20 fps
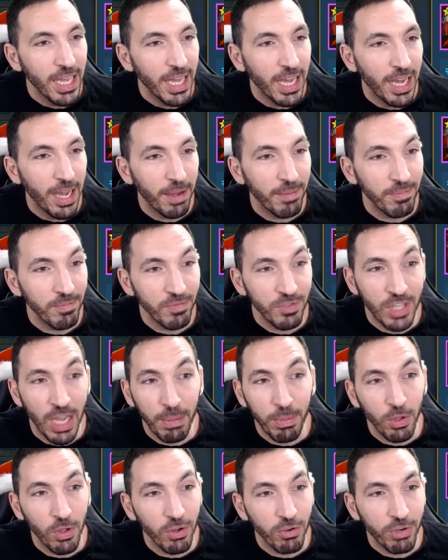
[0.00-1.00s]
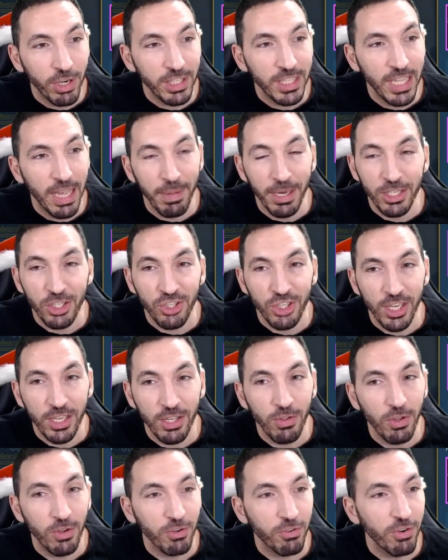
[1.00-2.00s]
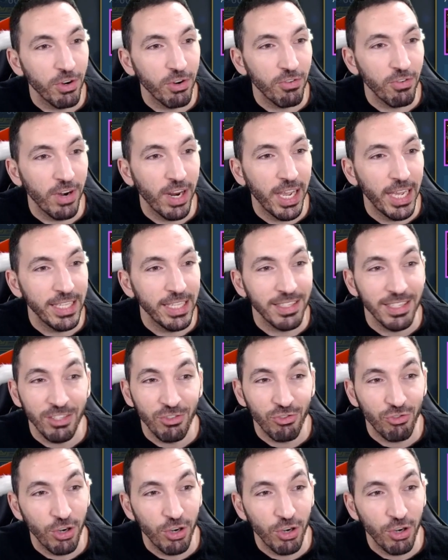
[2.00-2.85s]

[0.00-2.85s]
Um, double on crit damage, single on crit rate,